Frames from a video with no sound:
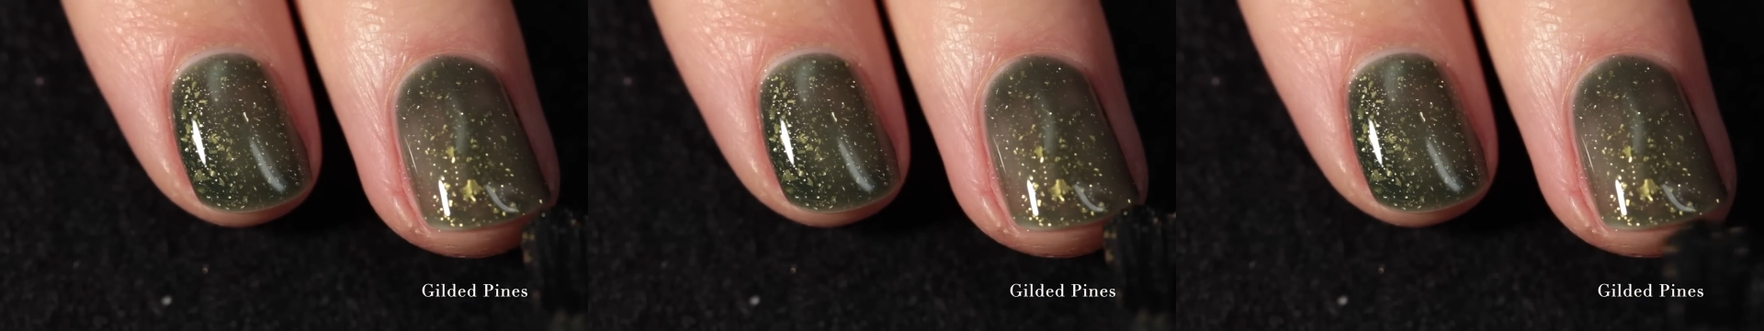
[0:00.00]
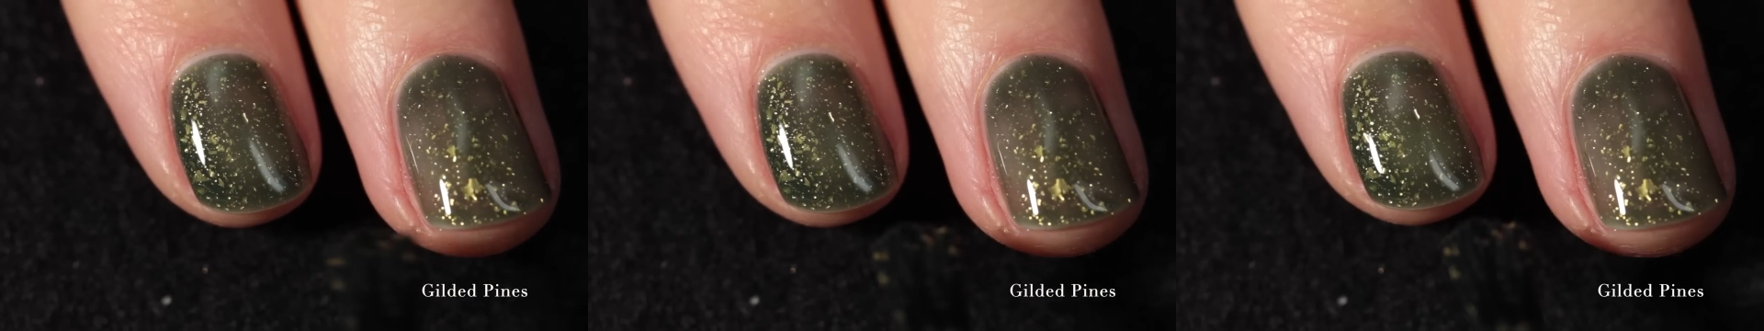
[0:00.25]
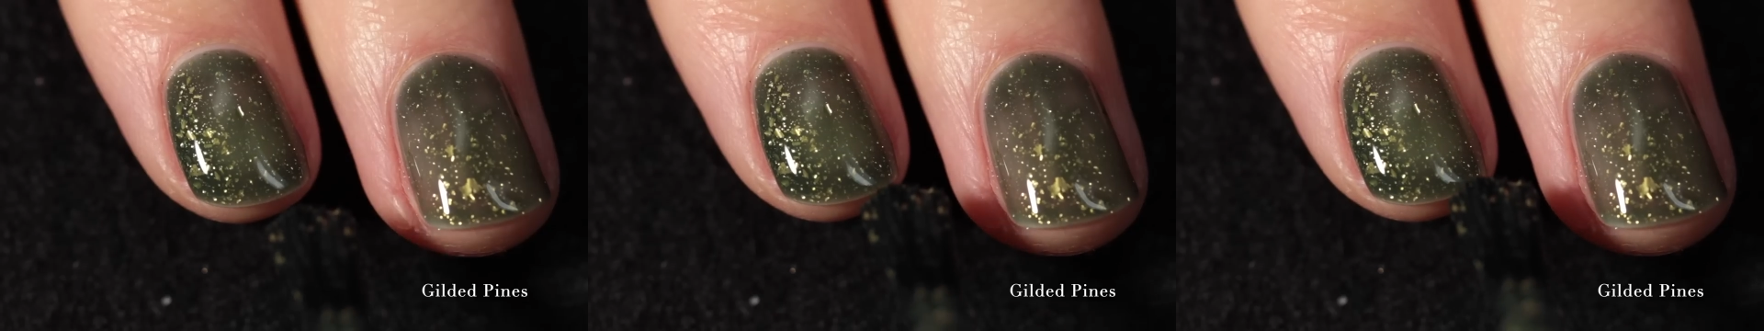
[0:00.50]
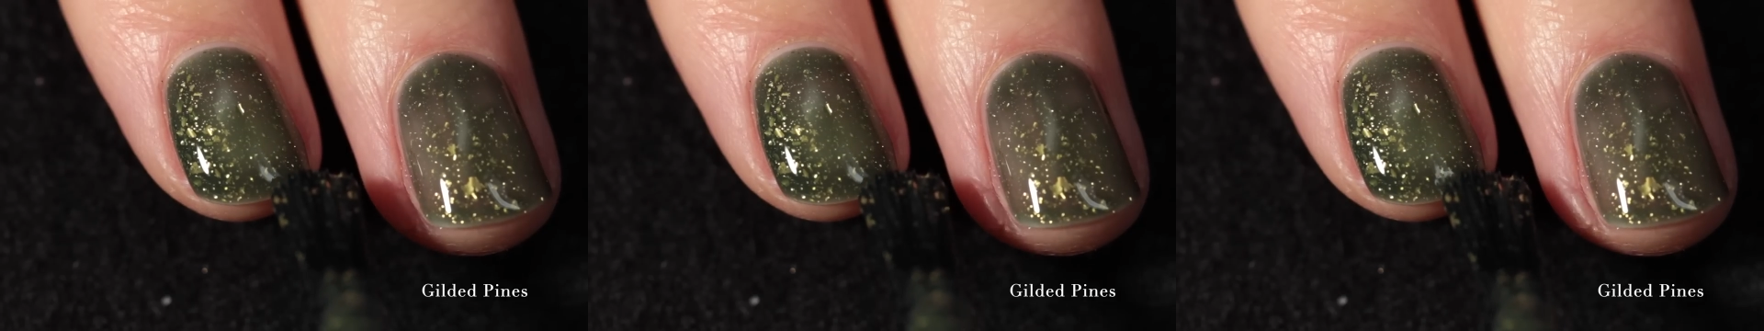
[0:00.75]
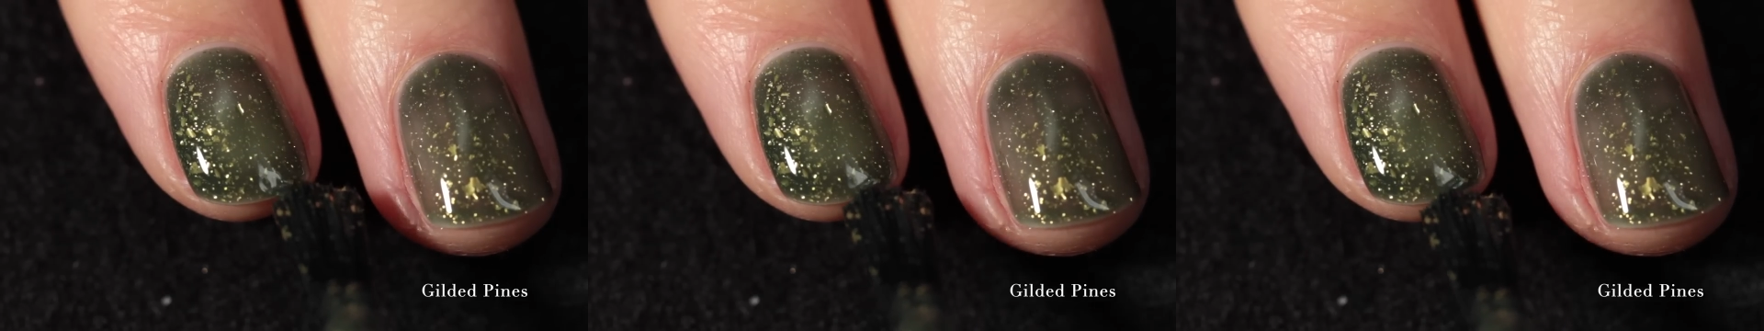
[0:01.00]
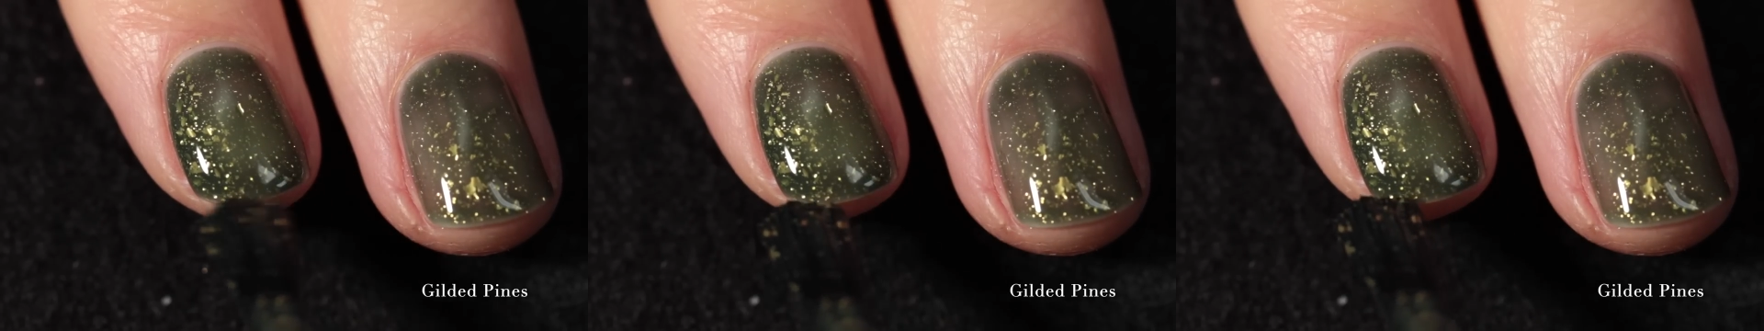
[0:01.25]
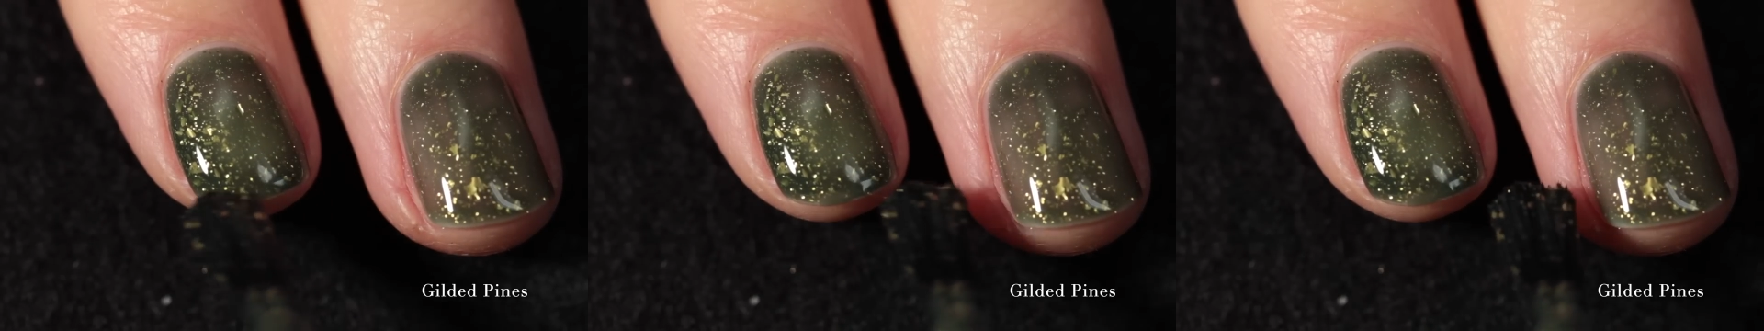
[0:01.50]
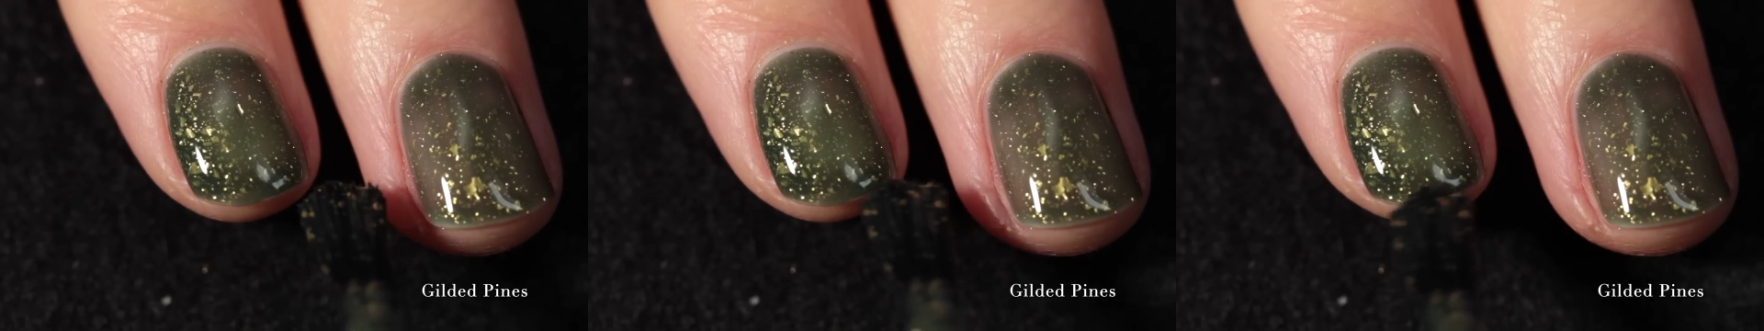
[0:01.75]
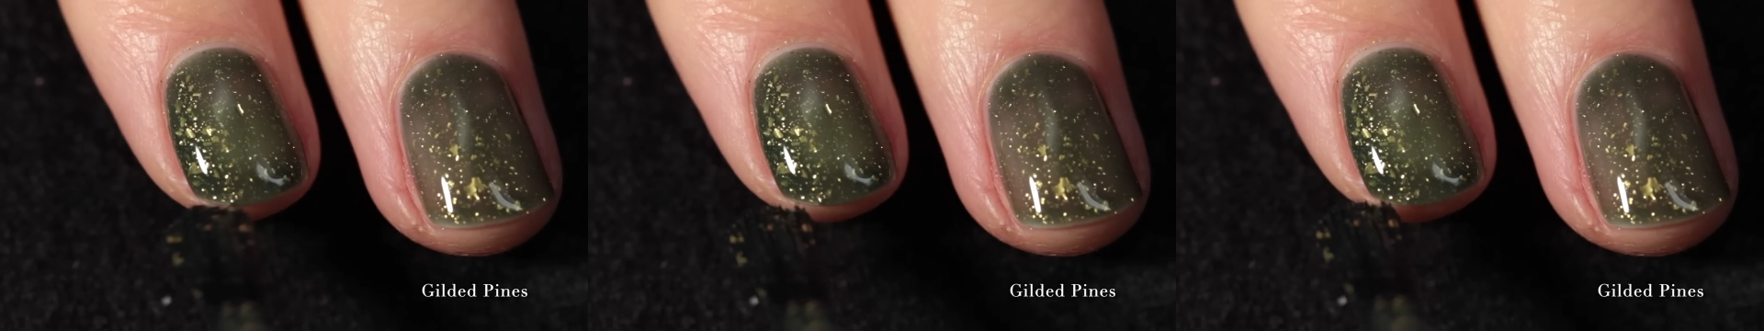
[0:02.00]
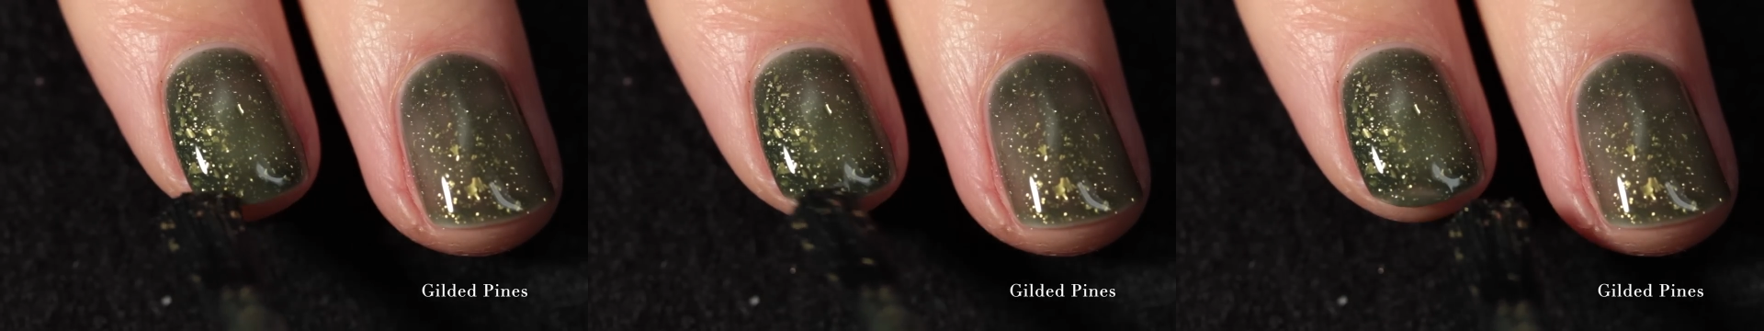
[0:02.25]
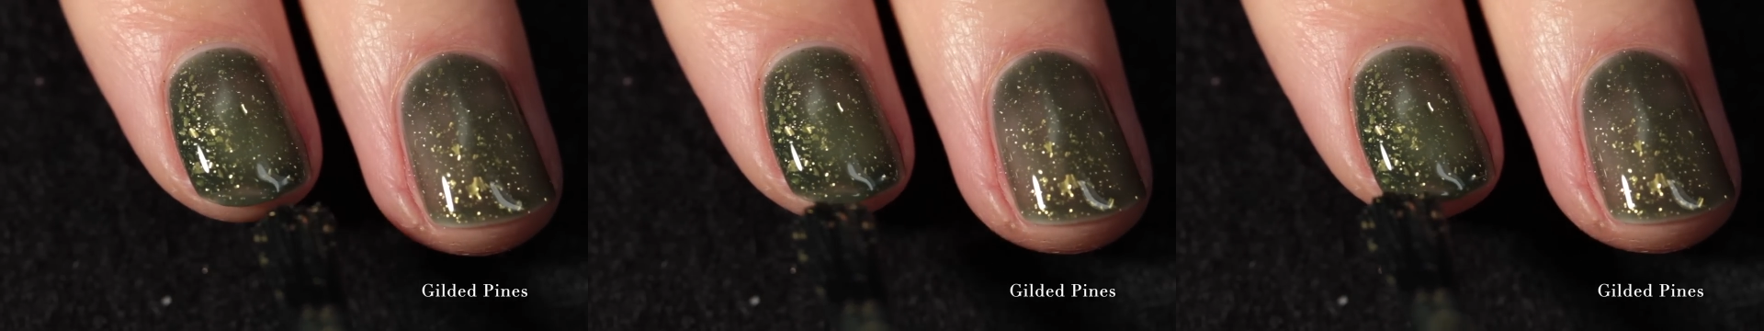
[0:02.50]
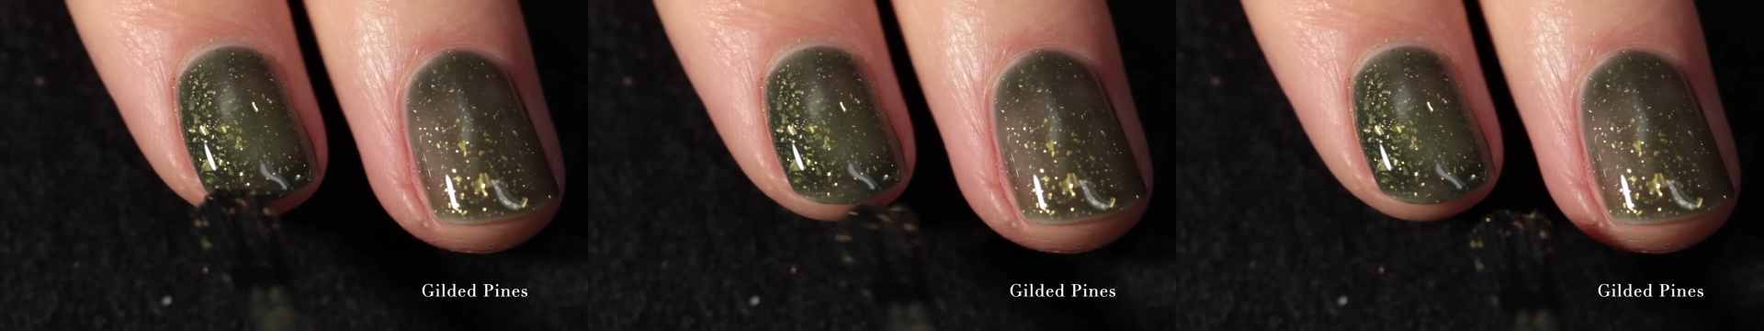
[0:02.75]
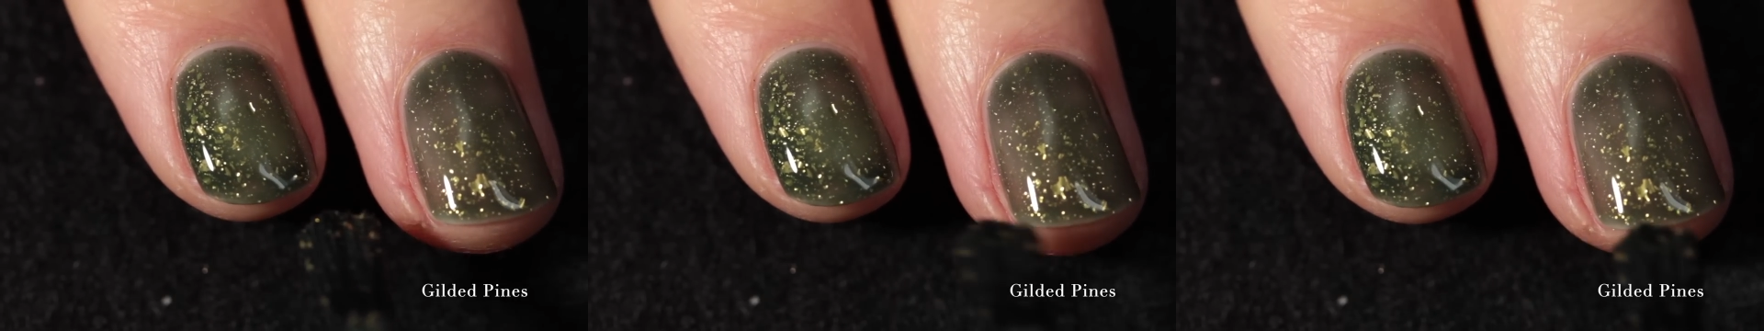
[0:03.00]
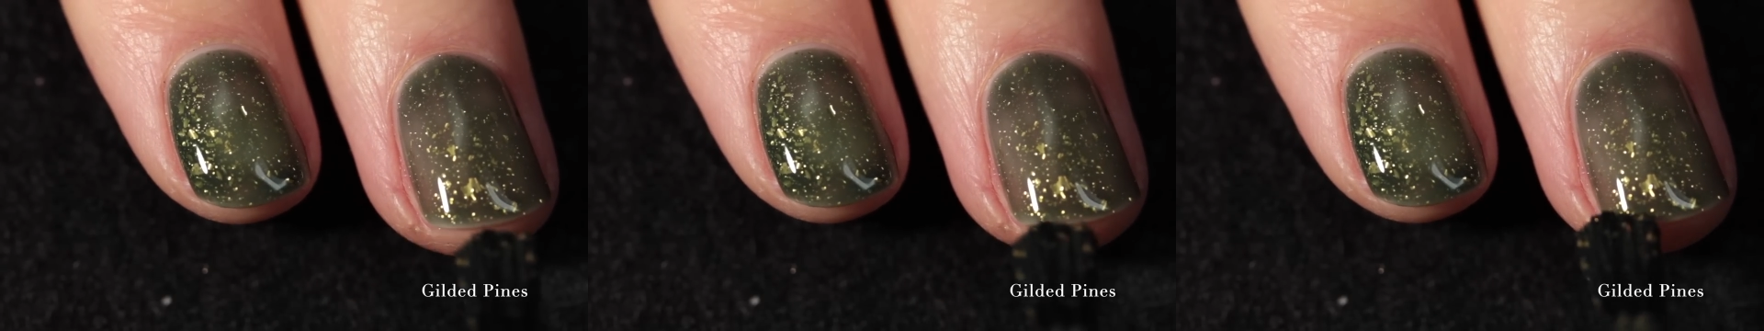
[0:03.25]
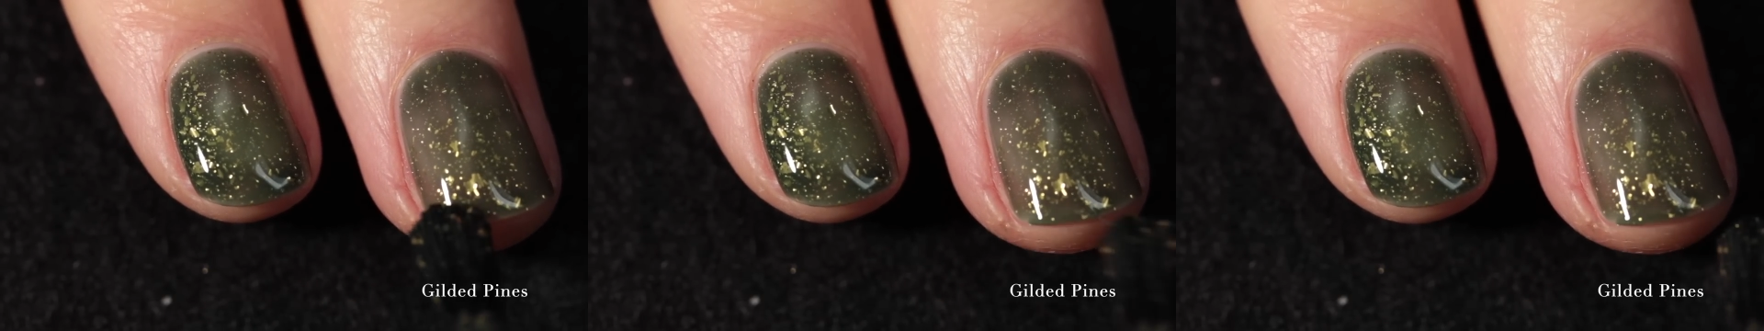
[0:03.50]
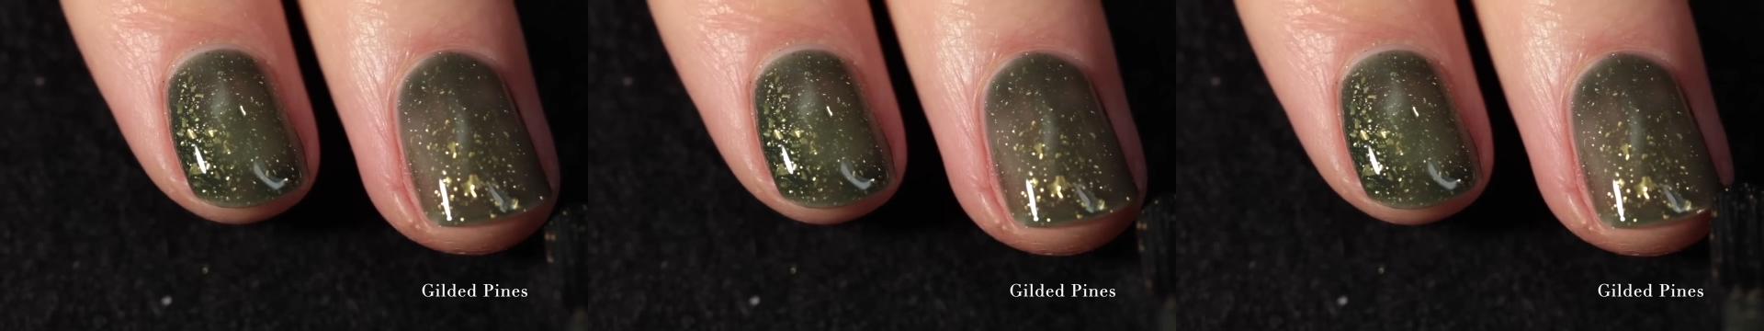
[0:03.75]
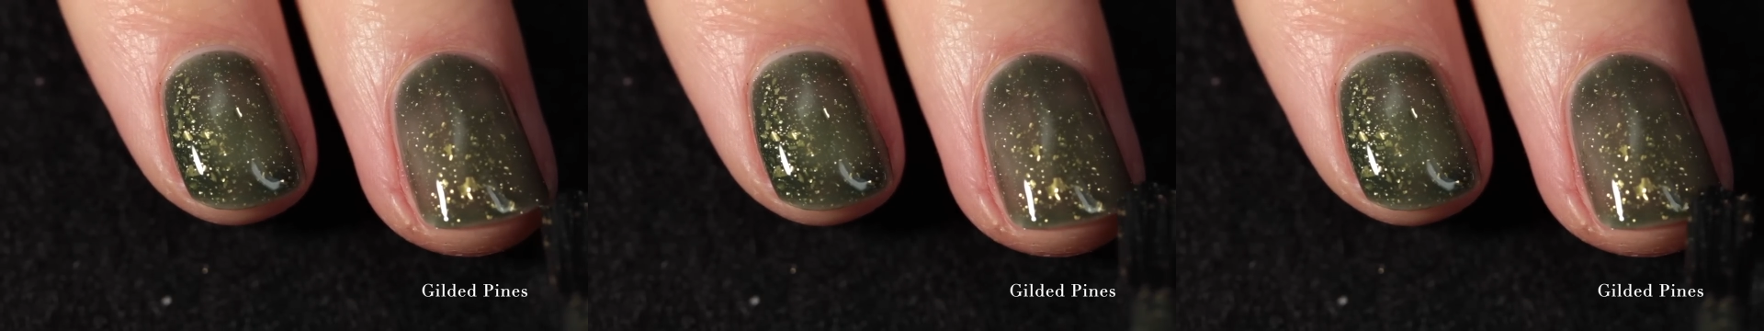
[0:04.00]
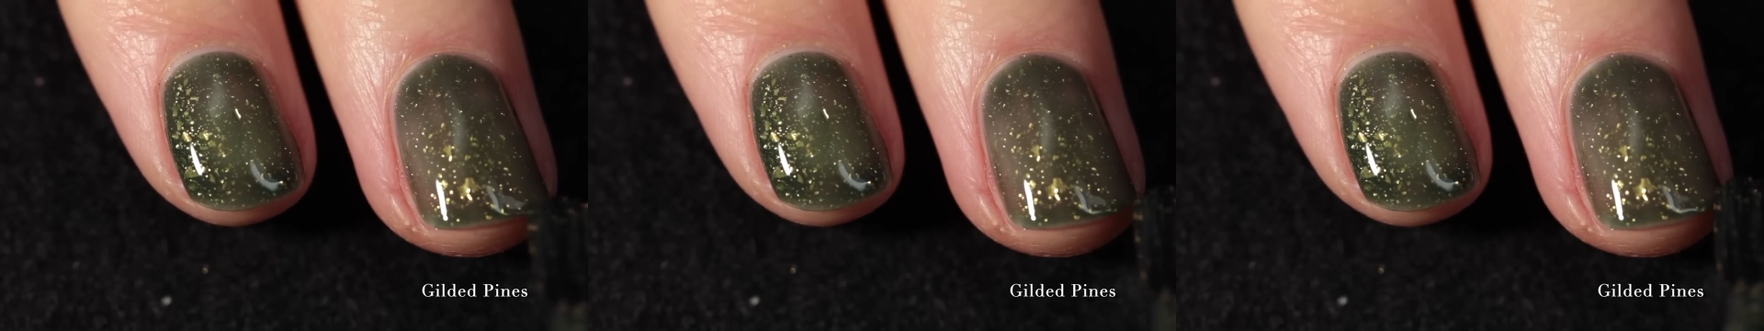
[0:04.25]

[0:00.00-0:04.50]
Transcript: Nobody's mouth can be seen.